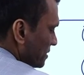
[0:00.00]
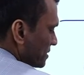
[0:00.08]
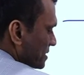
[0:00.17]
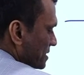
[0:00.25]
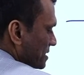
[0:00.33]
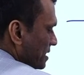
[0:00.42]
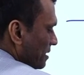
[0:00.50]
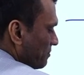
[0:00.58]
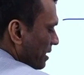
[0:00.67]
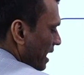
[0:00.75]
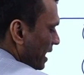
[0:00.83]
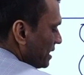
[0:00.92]

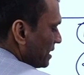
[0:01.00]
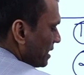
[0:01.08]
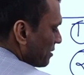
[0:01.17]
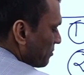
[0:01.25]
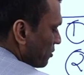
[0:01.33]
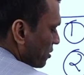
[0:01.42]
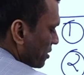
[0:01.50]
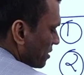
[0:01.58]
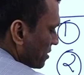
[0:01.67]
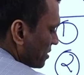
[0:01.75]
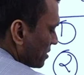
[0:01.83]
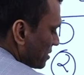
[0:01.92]
some IR
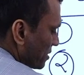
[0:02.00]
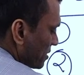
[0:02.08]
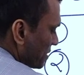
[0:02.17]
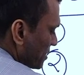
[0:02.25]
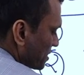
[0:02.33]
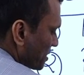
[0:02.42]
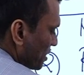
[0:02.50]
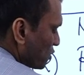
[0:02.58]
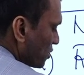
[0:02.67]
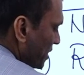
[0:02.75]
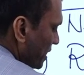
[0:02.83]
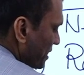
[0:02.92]
book, or
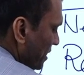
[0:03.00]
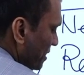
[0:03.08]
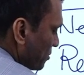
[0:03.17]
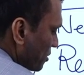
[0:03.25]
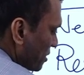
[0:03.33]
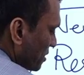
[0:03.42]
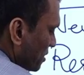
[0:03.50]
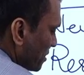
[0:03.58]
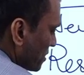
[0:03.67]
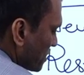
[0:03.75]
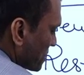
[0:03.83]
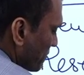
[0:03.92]
not IR book,
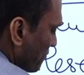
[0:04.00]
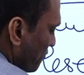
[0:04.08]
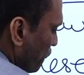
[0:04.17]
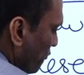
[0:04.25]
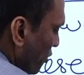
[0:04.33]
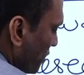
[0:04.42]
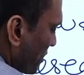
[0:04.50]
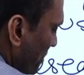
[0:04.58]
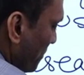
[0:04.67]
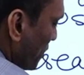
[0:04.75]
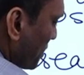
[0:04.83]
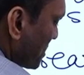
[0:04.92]
some foreign
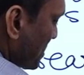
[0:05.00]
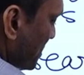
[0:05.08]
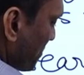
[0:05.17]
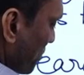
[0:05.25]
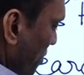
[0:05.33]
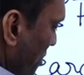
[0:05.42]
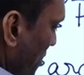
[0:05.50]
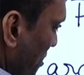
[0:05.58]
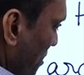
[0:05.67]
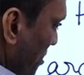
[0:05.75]
policy book.